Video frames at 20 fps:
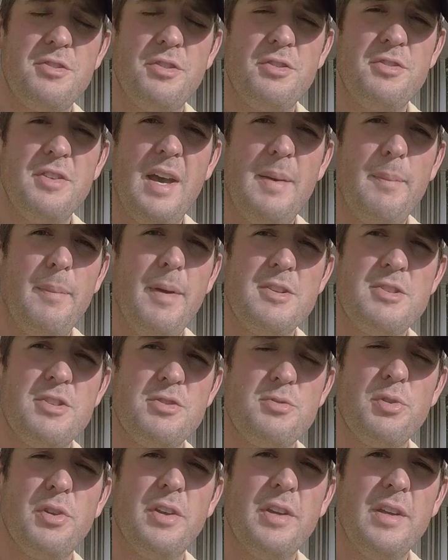there's not much
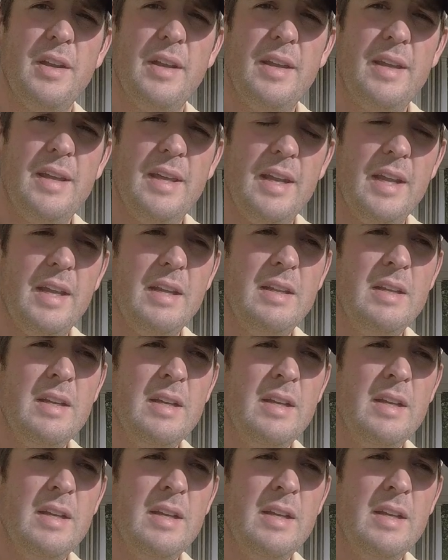that's really going to get it.